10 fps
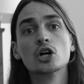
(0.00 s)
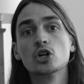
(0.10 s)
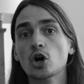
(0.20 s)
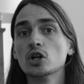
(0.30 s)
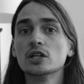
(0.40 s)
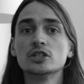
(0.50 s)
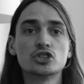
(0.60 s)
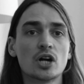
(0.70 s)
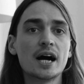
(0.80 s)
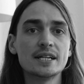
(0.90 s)
coloured,
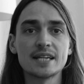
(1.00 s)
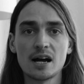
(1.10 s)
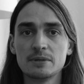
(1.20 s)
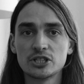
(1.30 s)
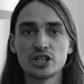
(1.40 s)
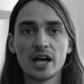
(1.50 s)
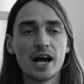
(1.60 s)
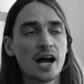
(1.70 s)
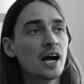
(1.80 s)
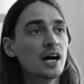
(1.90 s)
dry, damaged
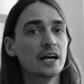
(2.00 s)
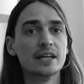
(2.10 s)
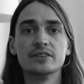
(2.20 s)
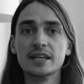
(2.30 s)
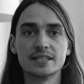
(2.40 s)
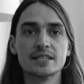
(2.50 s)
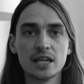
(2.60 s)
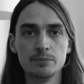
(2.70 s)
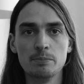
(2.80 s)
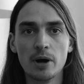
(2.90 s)
hair, this is
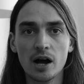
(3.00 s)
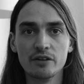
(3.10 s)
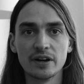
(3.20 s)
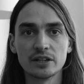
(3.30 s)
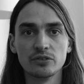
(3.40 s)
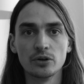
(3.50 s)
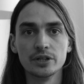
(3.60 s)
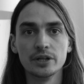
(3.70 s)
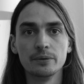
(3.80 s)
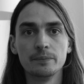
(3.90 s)
going to be perfect for you.